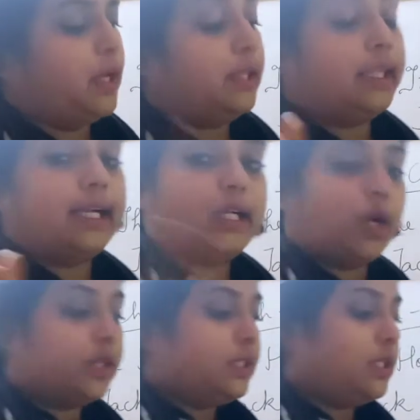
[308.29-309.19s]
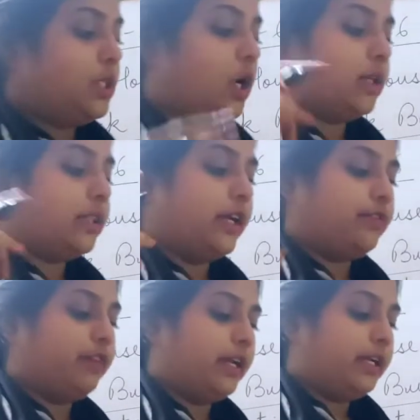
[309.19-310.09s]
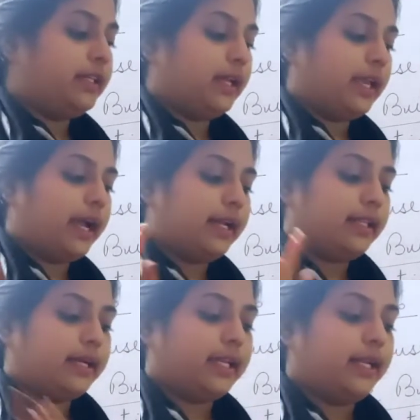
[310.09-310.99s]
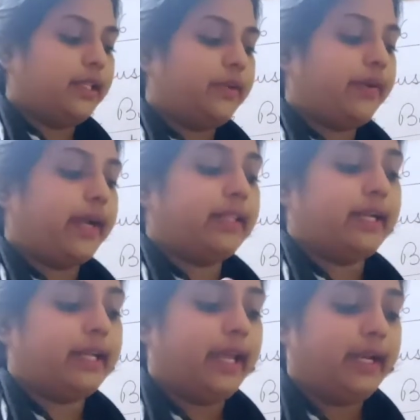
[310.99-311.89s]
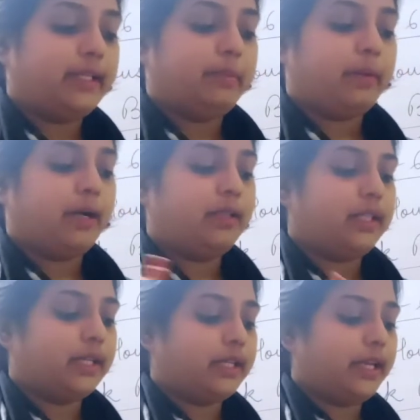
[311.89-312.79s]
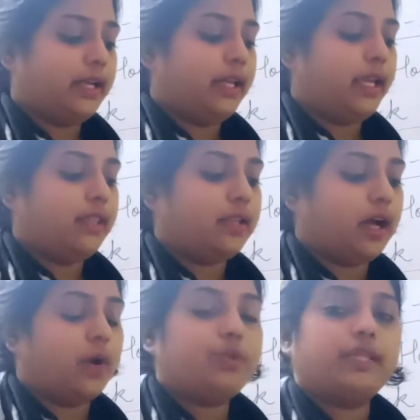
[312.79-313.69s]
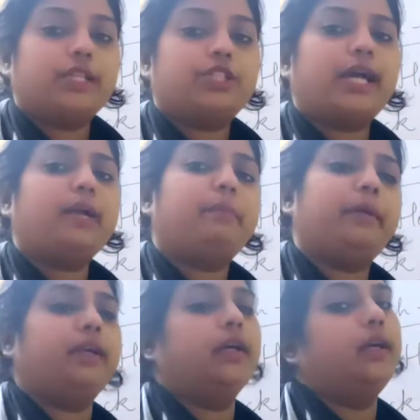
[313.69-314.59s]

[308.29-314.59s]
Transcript: That tossed the dog, that worried the cat, that killed the rat, that ate the mud, that lay in the house, that Jack built.